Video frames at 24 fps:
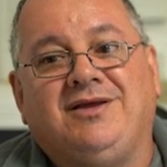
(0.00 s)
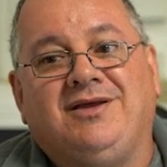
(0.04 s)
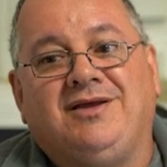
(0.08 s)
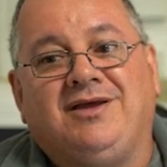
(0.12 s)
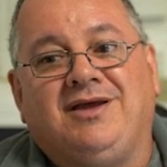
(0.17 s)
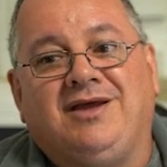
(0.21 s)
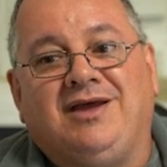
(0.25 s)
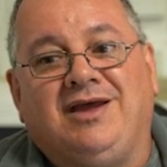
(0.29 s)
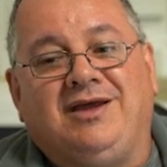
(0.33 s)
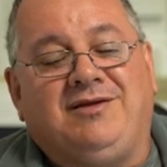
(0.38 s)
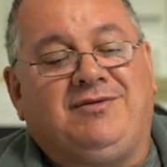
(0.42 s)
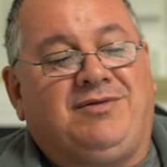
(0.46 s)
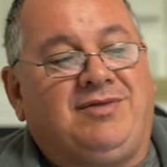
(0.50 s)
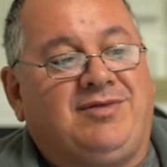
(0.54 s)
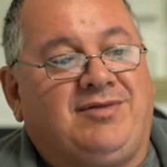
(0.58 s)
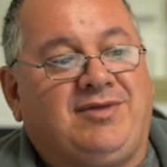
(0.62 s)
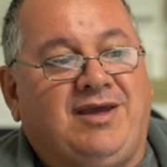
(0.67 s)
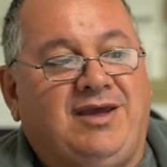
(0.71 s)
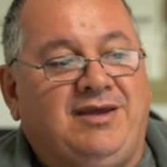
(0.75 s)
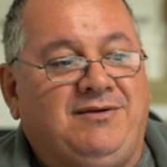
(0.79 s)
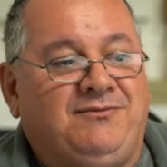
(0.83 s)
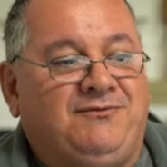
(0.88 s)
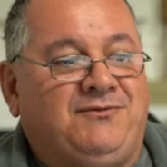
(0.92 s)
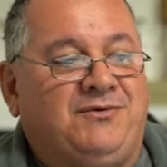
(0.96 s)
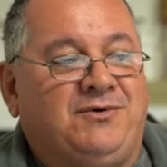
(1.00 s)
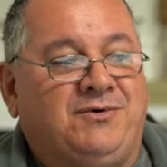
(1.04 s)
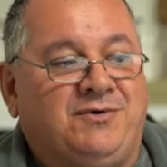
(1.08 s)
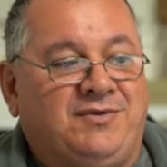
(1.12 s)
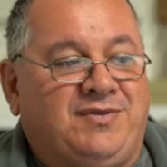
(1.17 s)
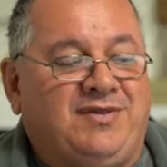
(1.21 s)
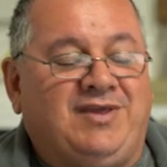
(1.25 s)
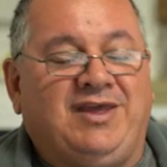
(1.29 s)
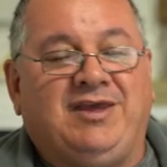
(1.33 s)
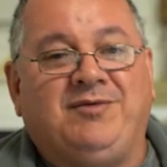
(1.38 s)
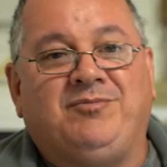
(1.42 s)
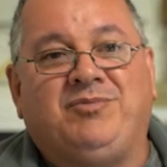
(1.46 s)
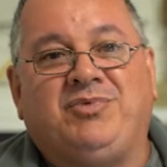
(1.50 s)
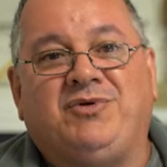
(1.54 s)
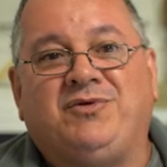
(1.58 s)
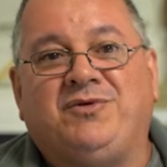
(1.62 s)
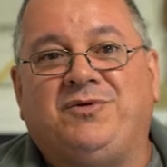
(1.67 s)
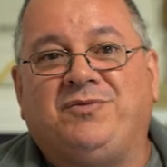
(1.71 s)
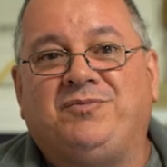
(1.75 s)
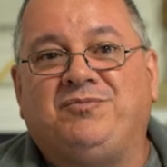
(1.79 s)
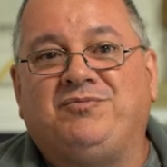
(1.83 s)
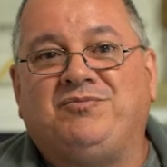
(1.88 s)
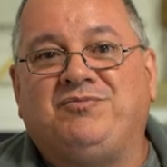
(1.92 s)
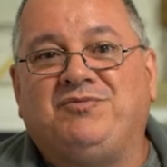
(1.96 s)
and say, for
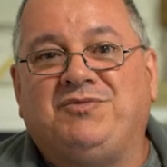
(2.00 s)
example,